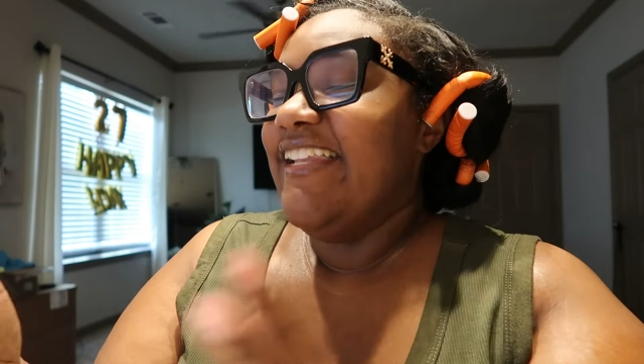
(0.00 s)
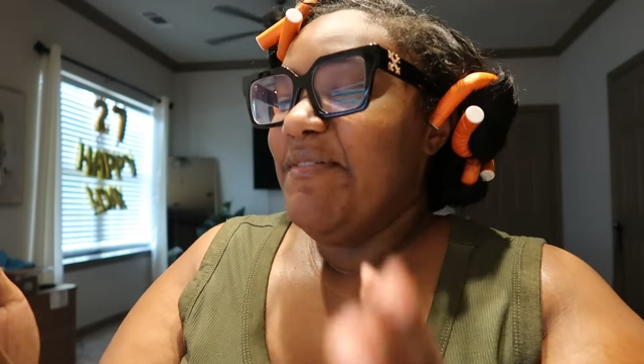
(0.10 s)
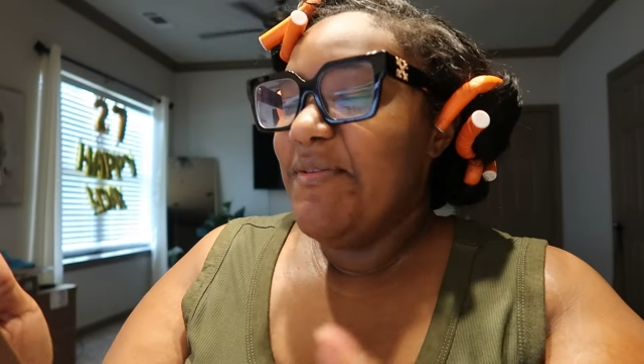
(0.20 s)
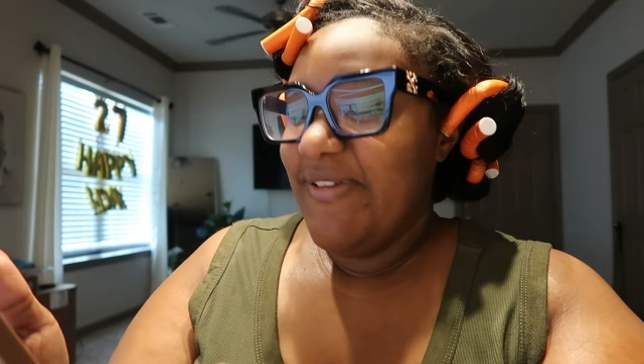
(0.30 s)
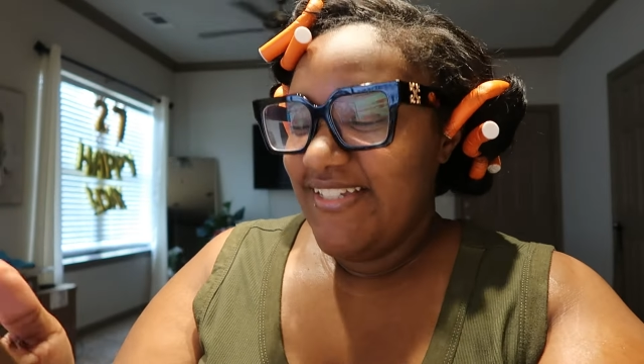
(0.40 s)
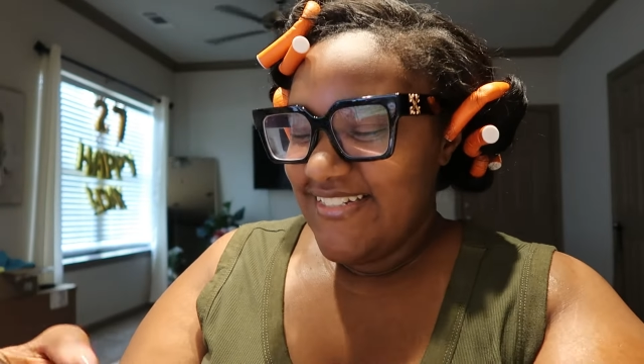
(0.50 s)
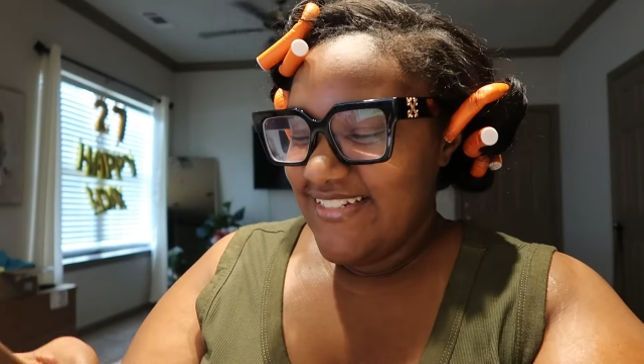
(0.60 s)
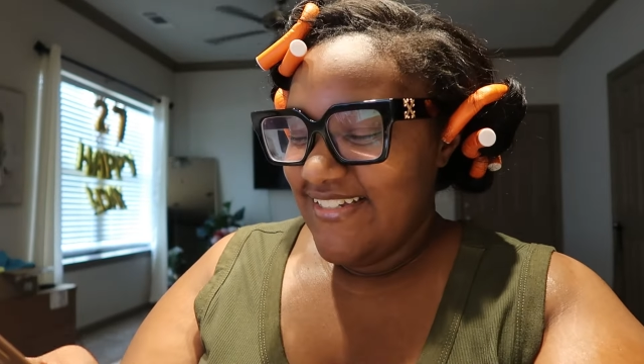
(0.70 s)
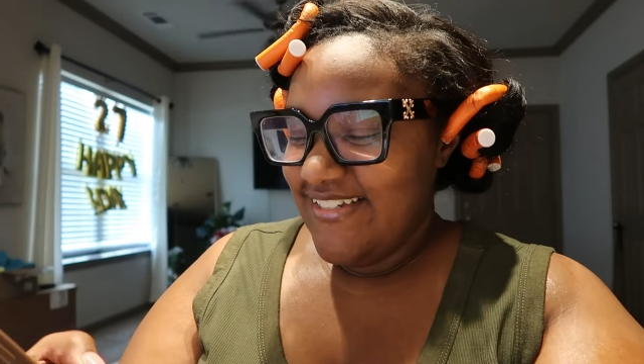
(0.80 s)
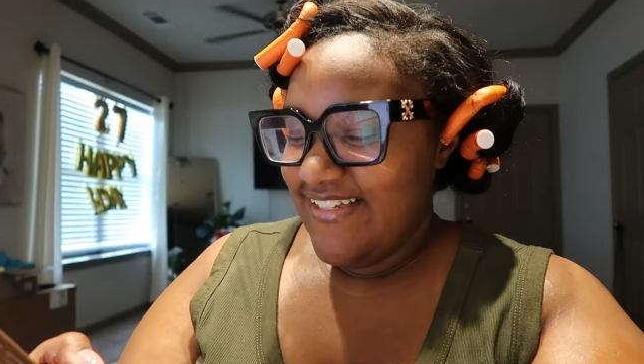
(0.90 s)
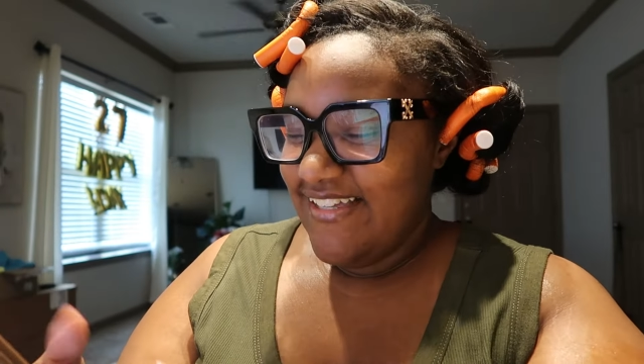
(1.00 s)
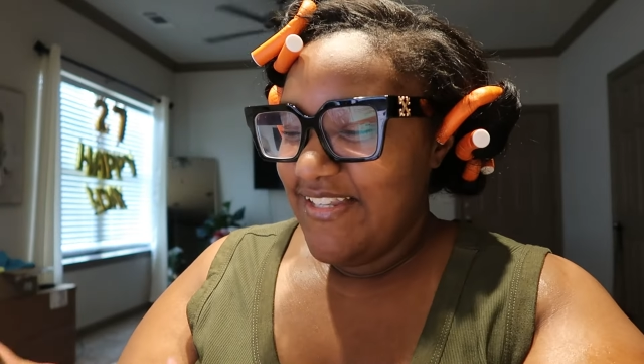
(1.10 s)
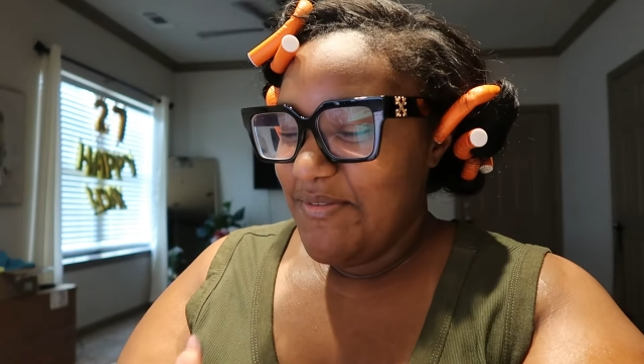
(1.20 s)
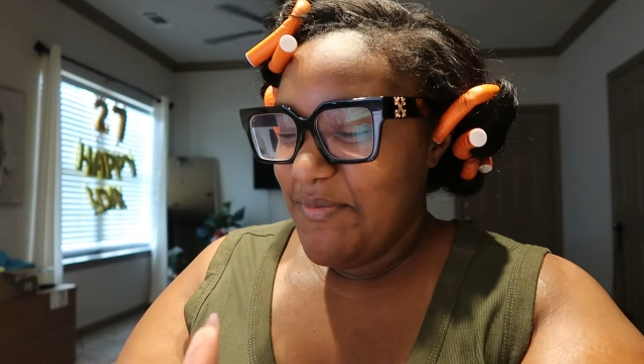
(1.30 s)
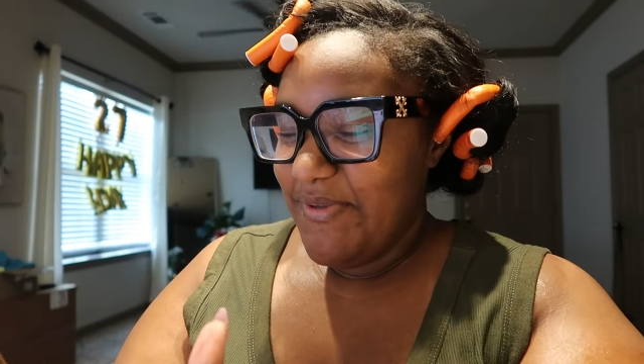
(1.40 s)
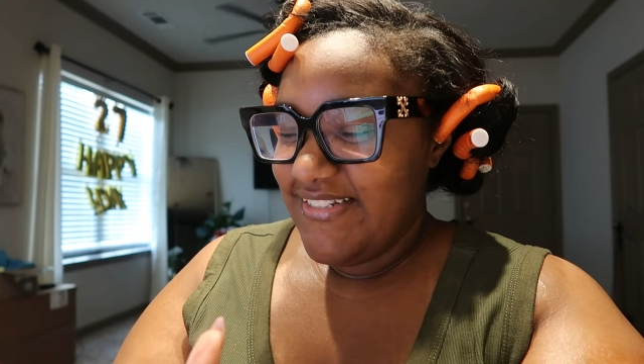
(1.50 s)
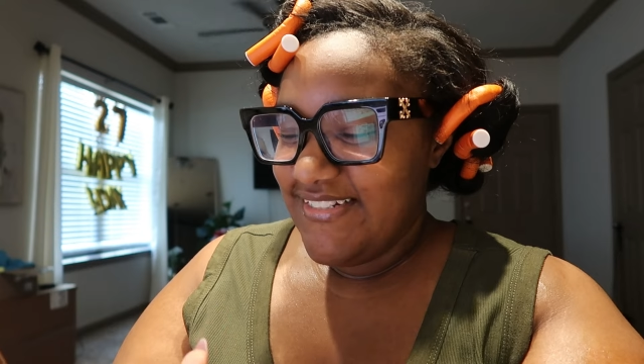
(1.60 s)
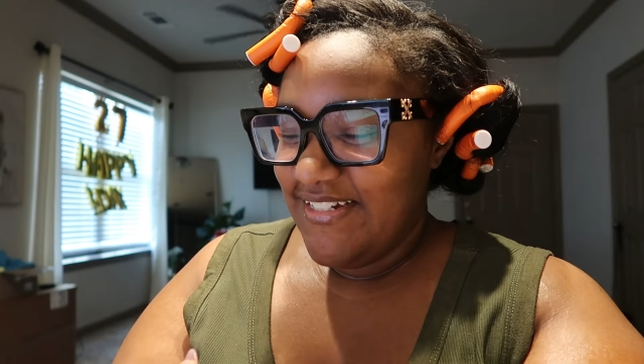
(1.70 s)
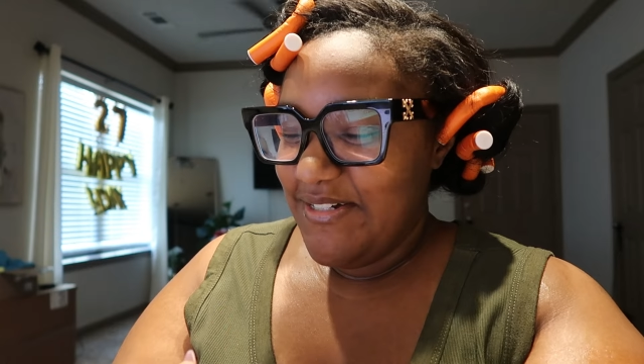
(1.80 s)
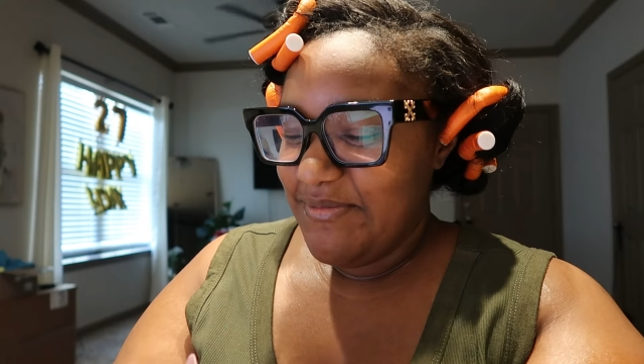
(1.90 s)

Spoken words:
Let me make sure I